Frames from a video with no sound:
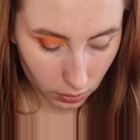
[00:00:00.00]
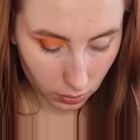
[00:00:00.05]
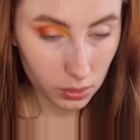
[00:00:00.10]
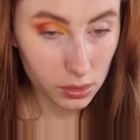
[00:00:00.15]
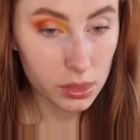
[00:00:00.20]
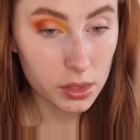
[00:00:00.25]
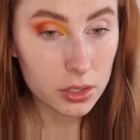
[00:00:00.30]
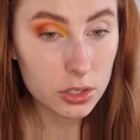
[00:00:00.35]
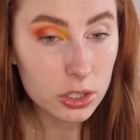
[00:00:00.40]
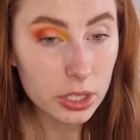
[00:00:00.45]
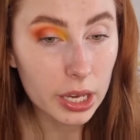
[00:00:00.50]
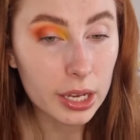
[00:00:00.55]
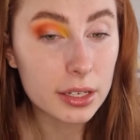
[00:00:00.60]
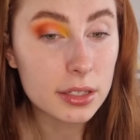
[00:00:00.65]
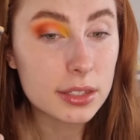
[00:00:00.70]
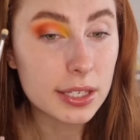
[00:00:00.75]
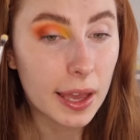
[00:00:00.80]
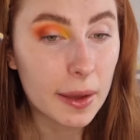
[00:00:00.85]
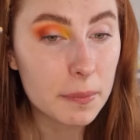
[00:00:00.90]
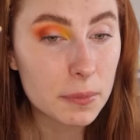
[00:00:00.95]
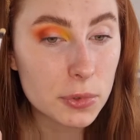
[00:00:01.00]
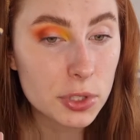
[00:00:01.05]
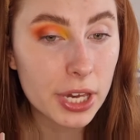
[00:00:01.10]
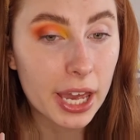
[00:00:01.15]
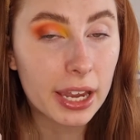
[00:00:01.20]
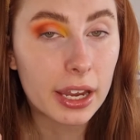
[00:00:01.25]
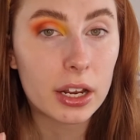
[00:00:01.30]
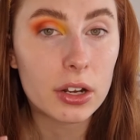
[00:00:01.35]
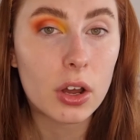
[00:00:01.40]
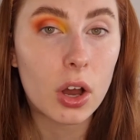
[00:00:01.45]
the shade Temp
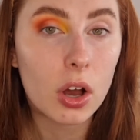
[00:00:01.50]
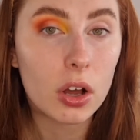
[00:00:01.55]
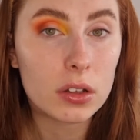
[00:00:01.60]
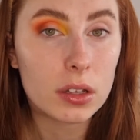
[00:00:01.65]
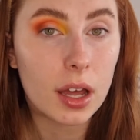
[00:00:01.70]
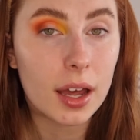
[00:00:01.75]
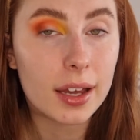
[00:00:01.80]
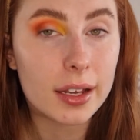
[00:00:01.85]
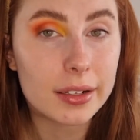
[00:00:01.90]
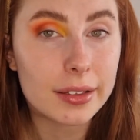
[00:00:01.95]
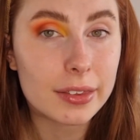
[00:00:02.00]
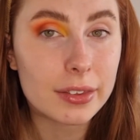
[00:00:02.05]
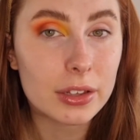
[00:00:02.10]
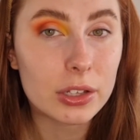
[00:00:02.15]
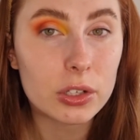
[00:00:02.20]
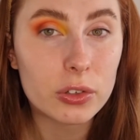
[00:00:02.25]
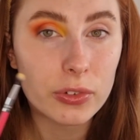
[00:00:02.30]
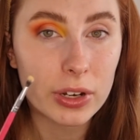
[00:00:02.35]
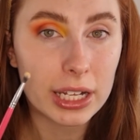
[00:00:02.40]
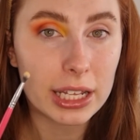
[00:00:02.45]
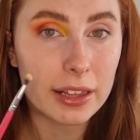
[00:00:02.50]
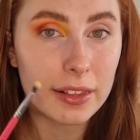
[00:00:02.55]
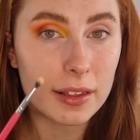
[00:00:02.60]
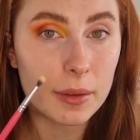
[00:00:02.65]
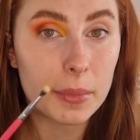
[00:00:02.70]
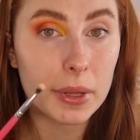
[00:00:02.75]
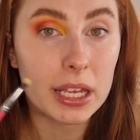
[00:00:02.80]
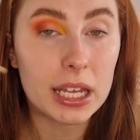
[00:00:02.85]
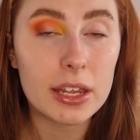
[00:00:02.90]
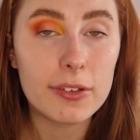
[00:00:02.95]
Check and Hot Nights look really
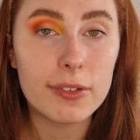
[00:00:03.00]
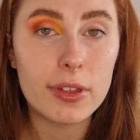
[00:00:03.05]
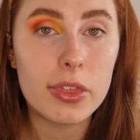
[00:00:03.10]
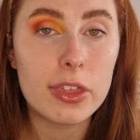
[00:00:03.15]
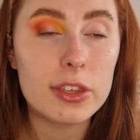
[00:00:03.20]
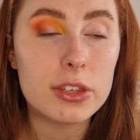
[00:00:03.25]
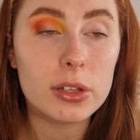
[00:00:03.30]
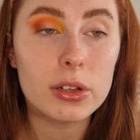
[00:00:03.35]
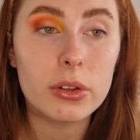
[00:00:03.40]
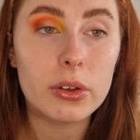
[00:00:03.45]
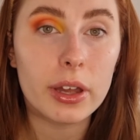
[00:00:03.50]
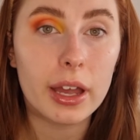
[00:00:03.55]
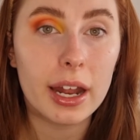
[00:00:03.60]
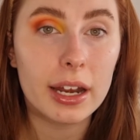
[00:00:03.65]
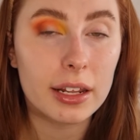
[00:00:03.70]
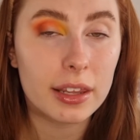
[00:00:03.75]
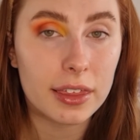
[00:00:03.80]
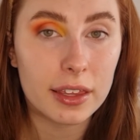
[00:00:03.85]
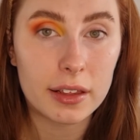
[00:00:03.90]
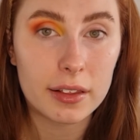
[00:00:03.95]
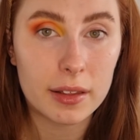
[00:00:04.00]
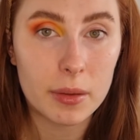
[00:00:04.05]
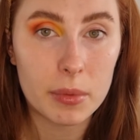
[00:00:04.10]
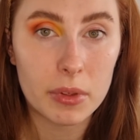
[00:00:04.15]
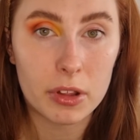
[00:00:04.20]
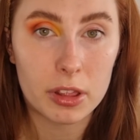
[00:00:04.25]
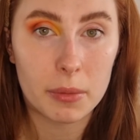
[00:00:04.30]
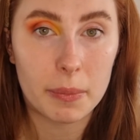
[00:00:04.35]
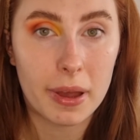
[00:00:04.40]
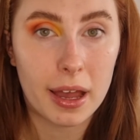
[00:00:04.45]
similar, even though they didn't look anything similar
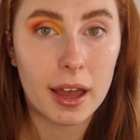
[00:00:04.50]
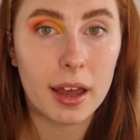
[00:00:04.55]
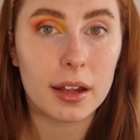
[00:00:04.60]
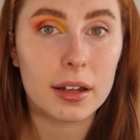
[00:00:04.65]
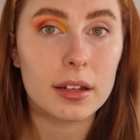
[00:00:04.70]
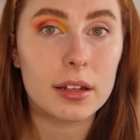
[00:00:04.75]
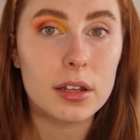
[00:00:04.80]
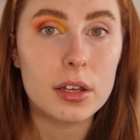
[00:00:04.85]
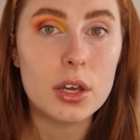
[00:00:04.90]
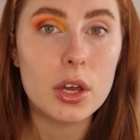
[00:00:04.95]
in the pan.